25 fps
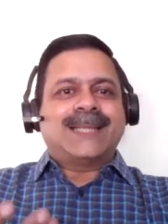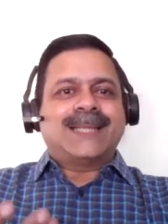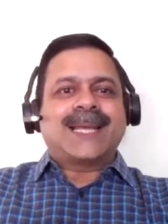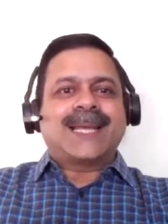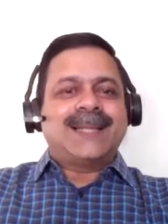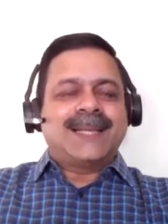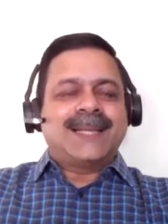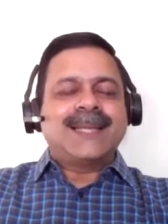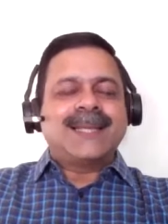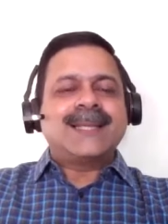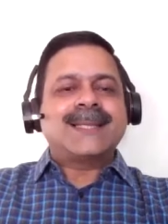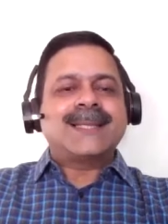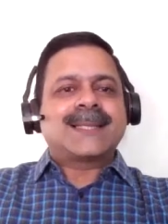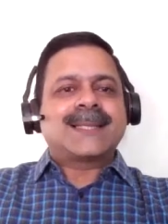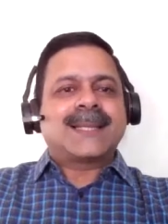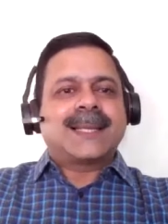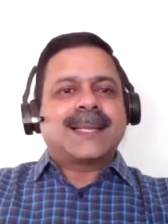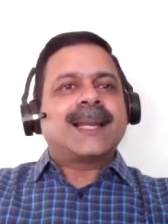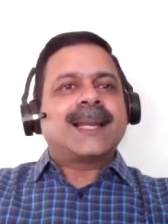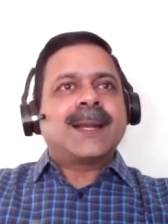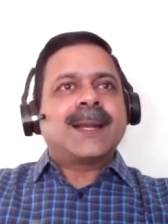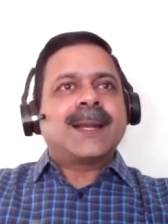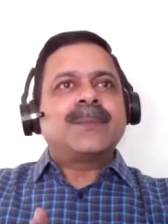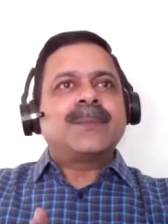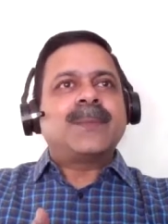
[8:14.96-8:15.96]
agile is
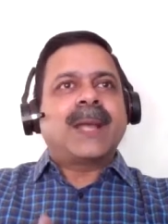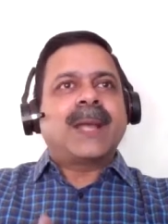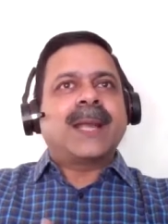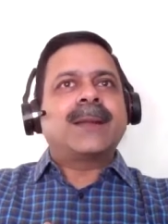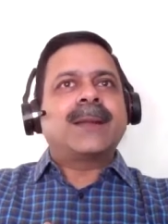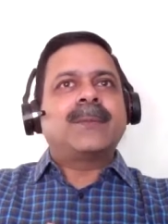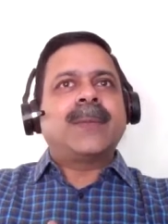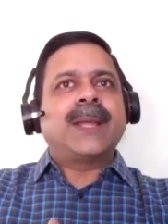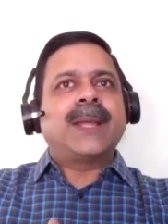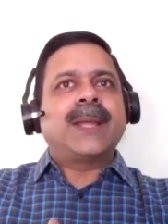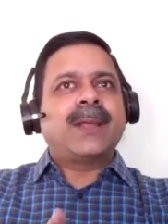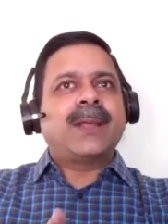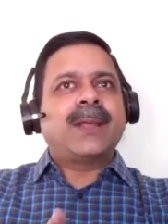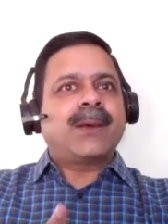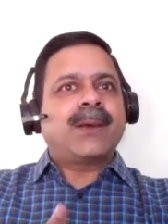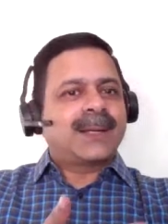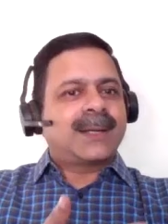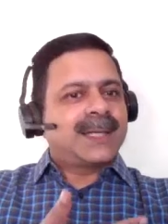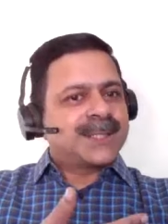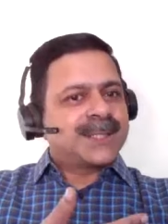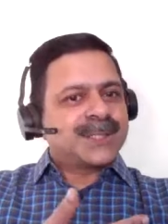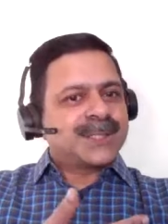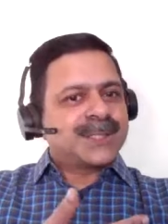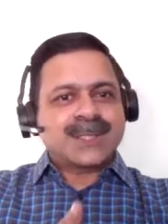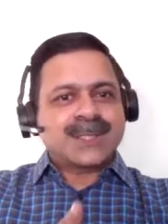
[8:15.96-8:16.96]
there, and and many
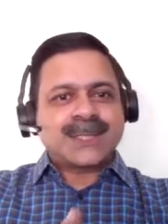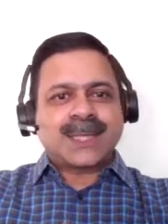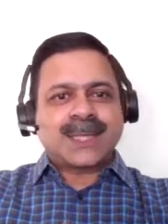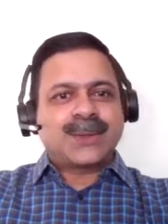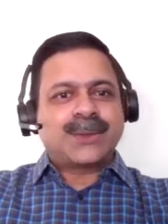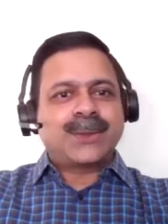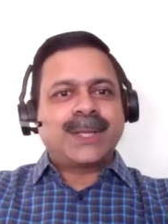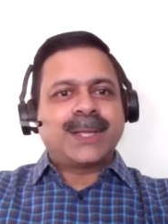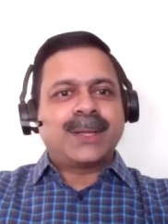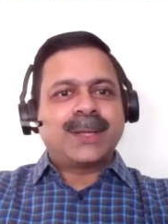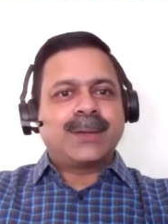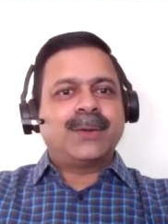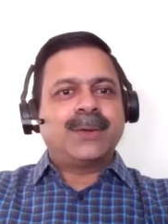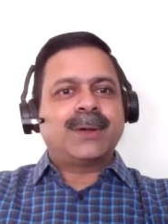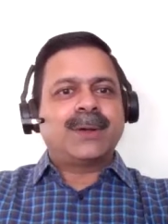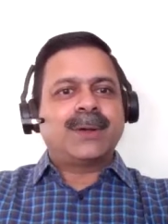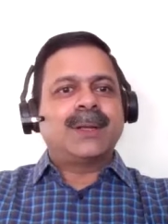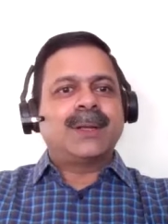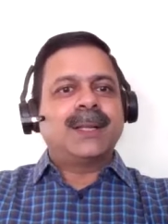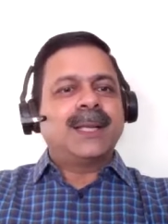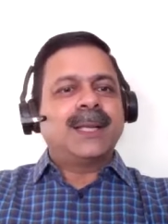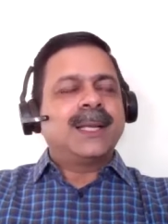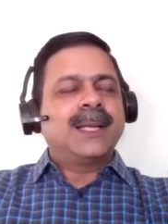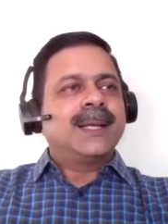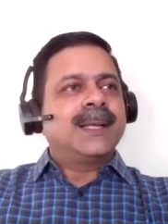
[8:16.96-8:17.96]
organizations are doing
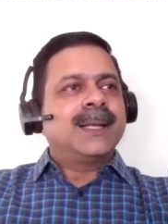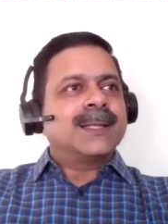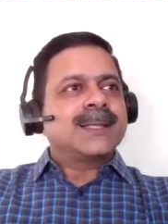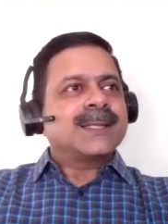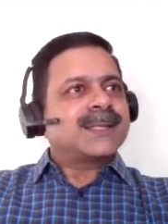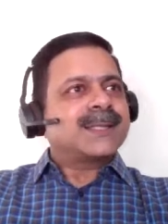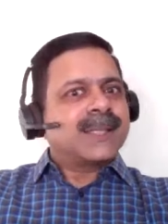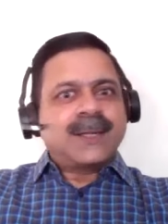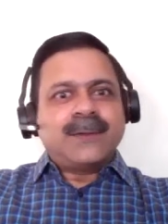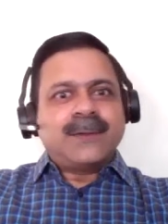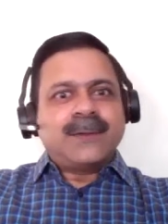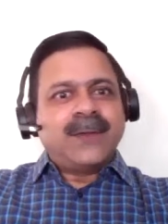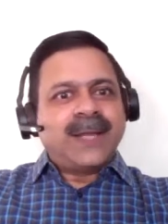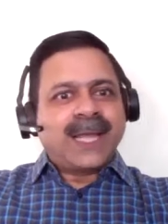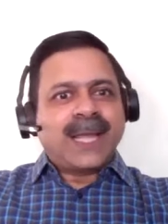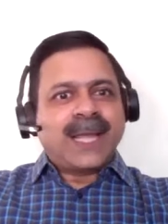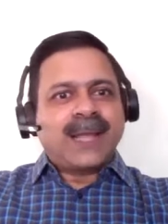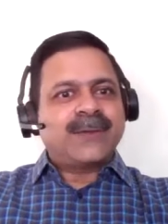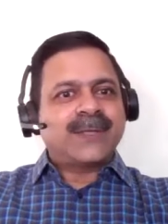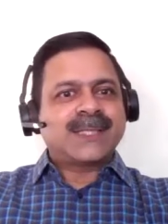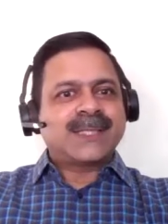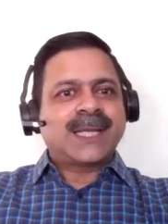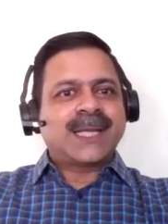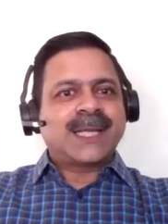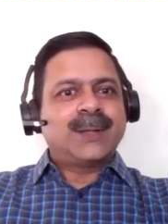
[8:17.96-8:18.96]
good. Still, we
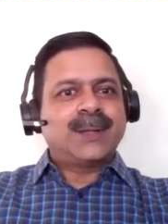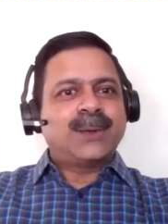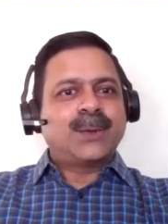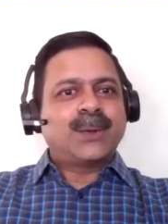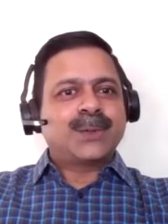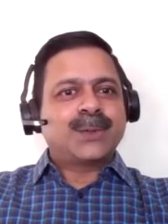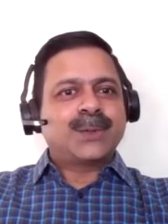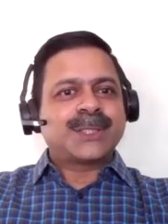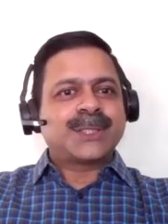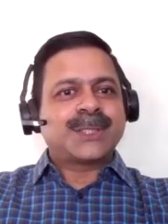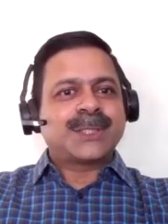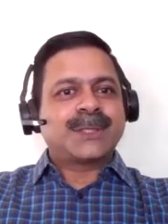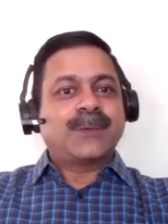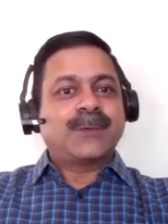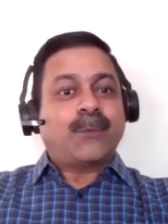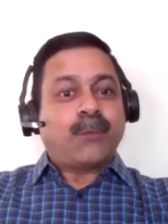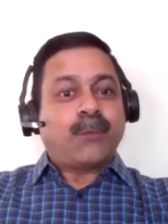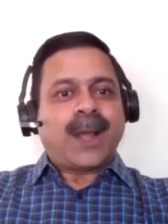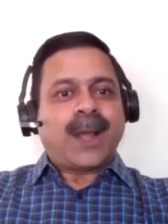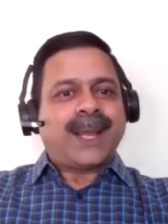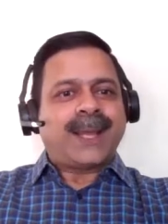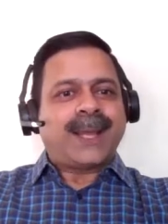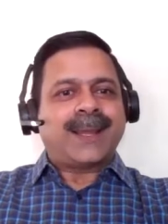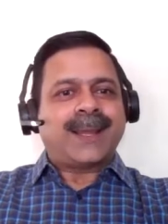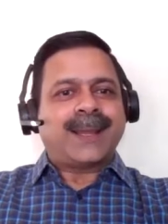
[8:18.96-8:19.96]
have agile coach.
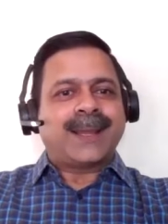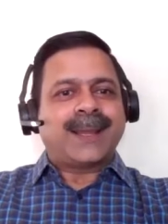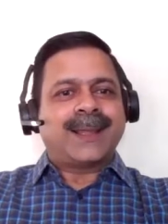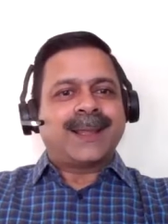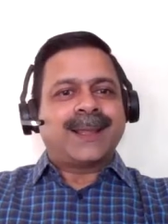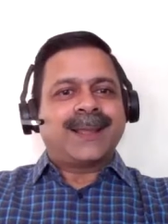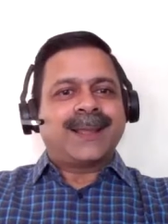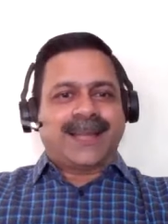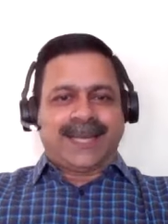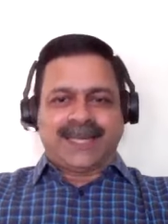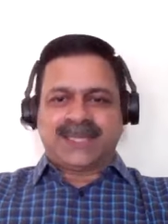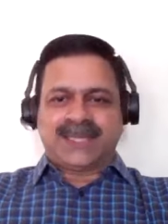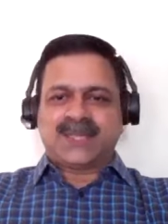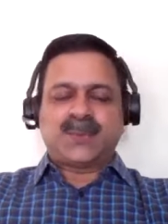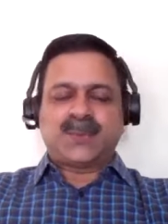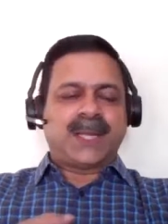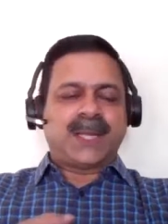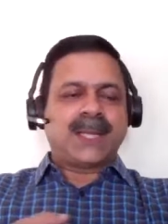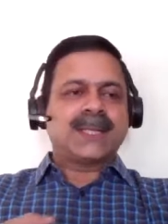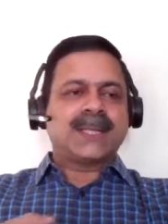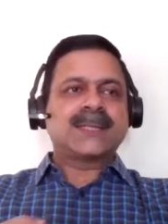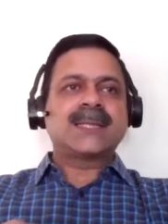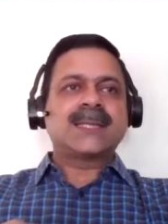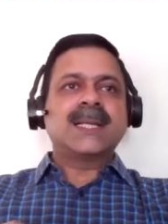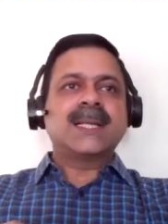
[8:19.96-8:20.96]
Why? It's
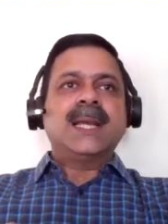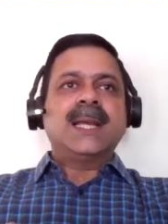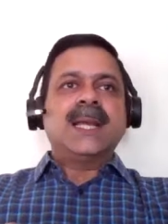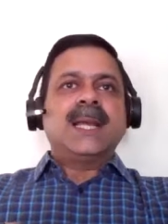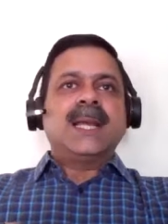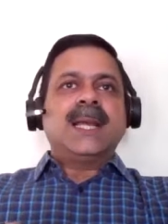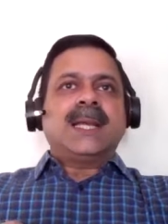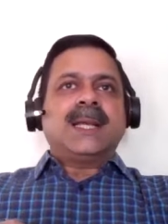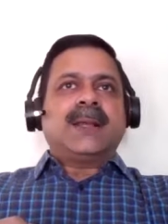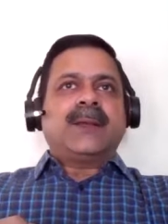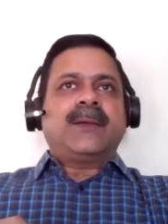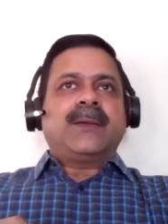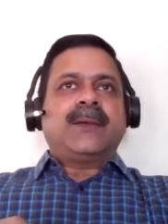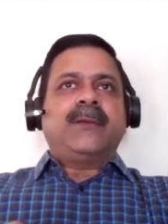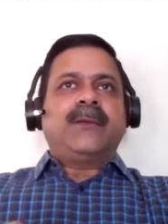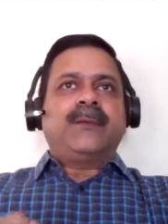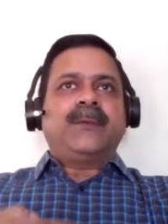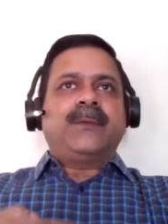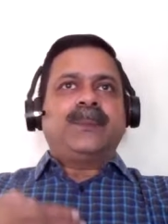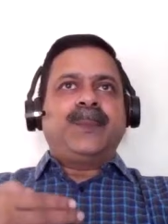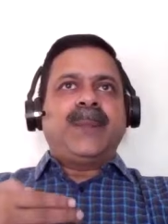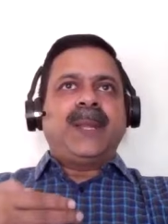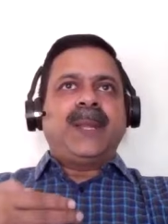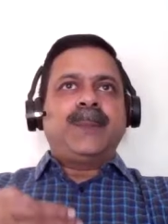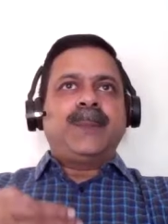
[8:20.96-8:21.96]
because
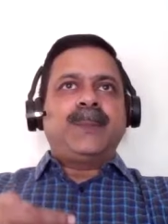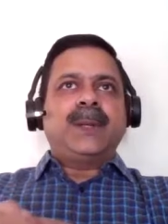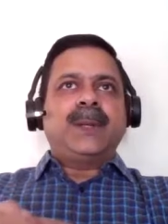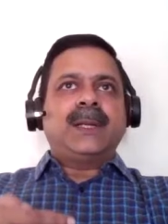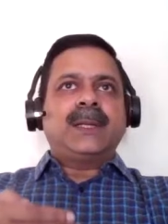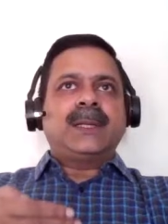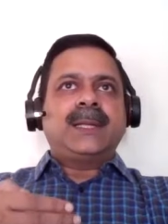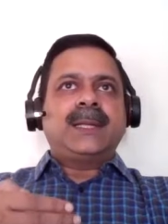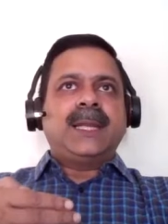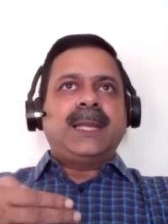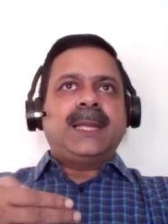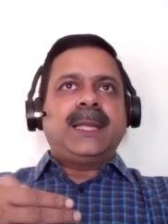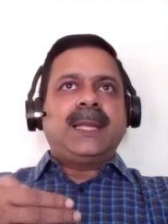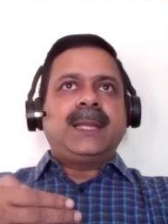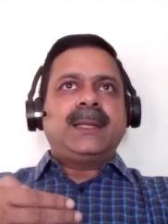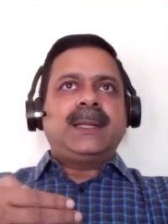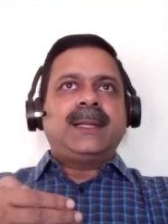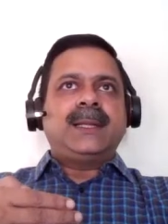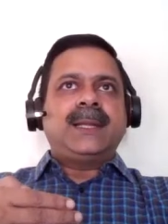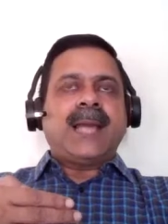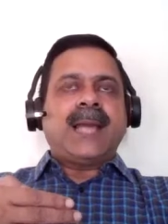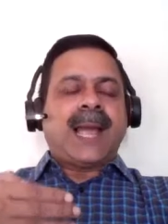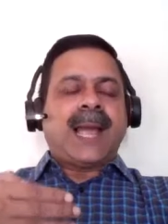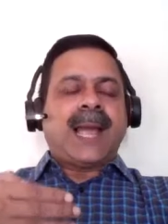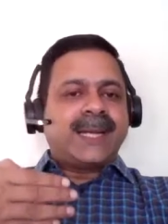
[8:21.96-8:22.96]
people the
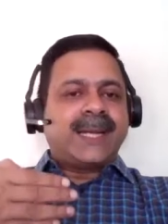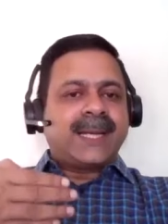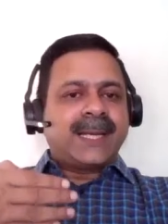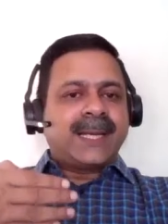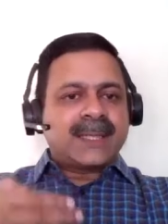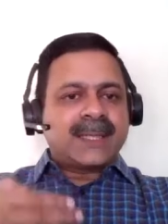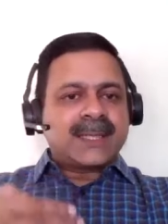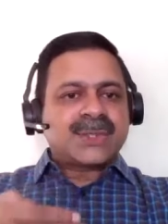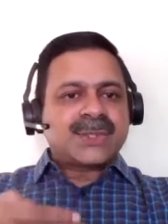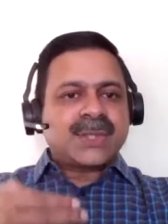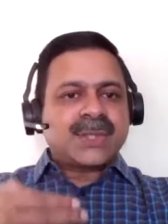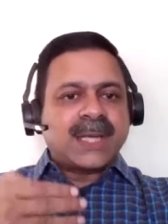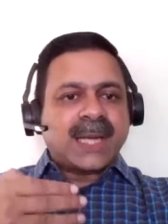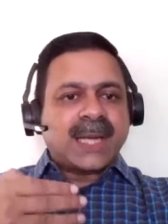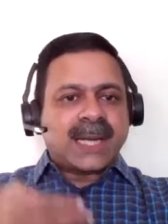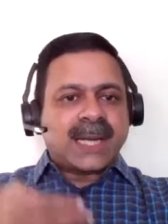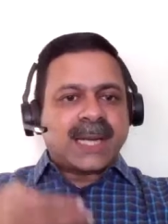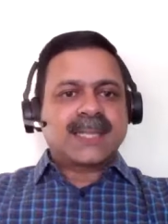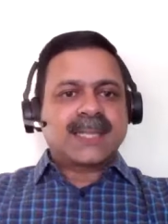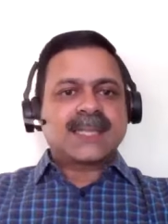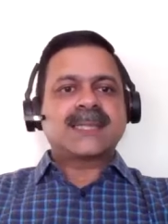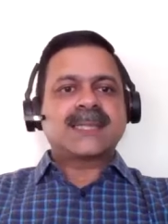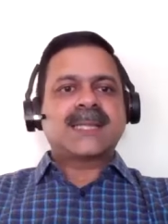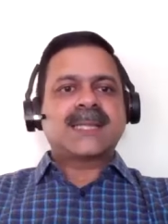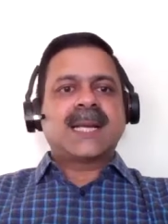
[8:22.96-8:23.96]
the IT industry
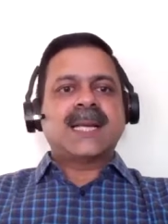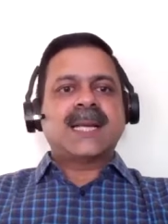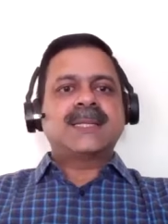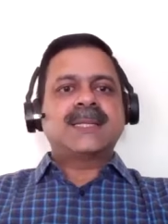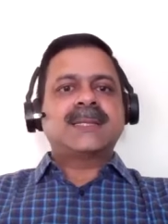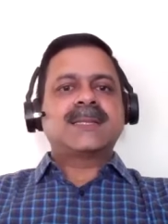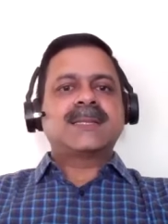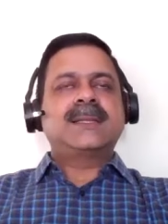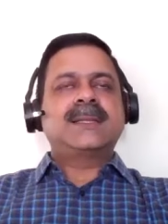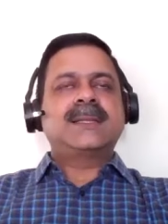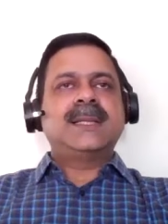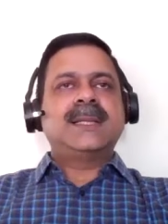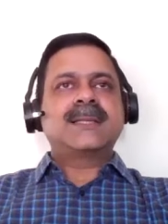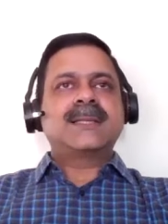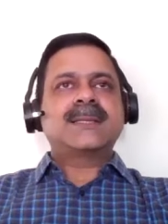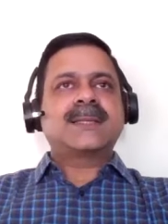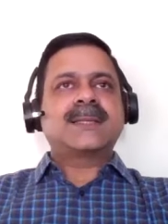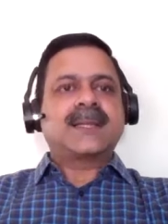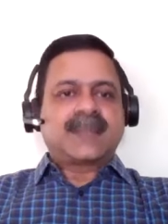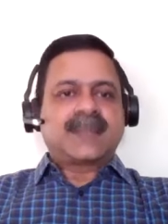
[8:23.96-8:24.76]
understands the